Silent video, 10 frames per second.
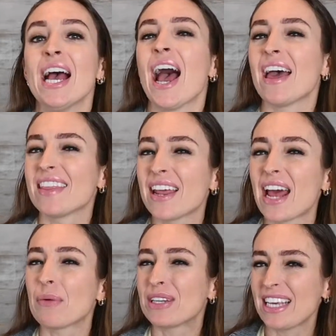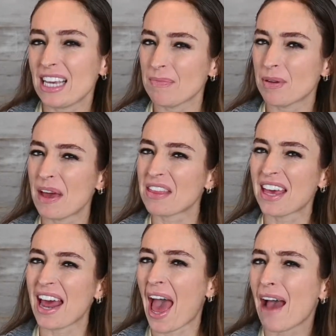And then I would keep them at
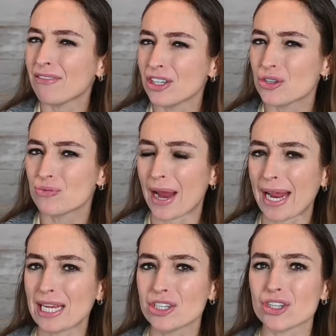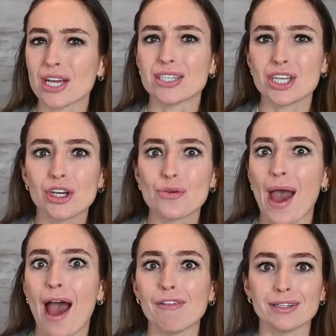that average range until you
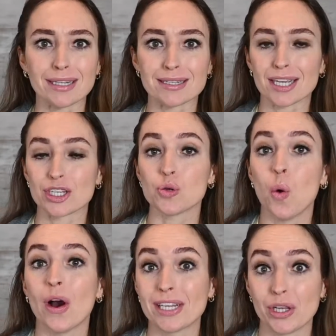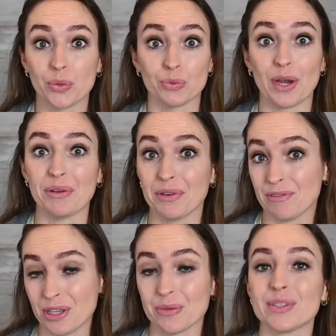have at least 20 great
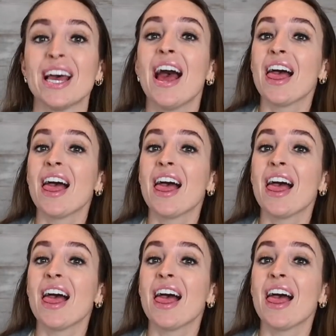reviews.